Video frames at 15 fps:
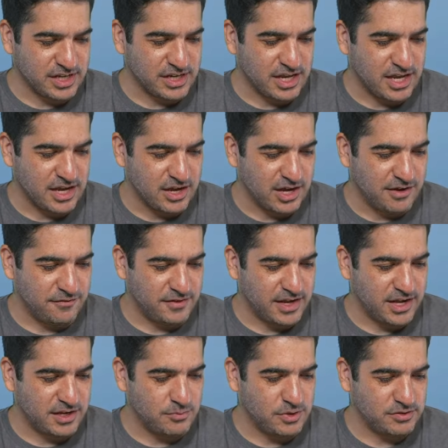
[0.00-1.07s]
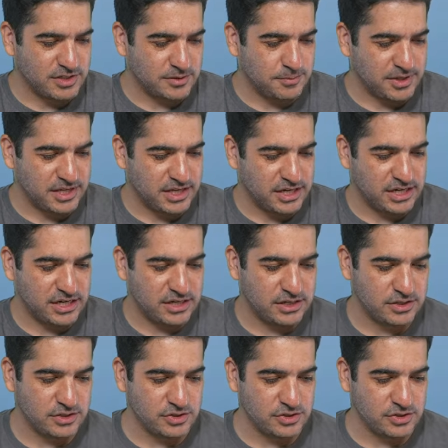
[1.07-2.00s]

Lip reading: Offline music player,